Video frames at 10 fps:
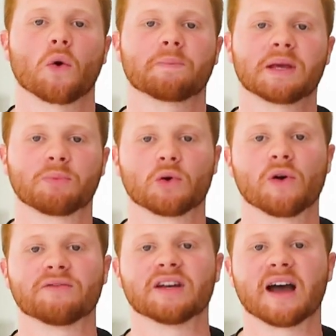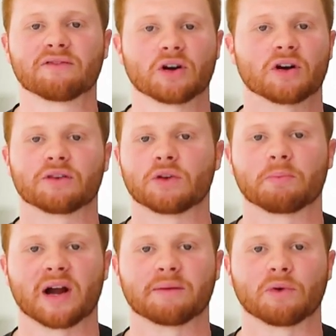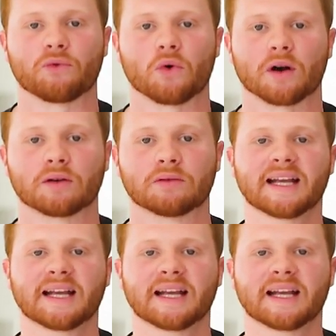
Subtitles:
or people who have never heard of your brand before.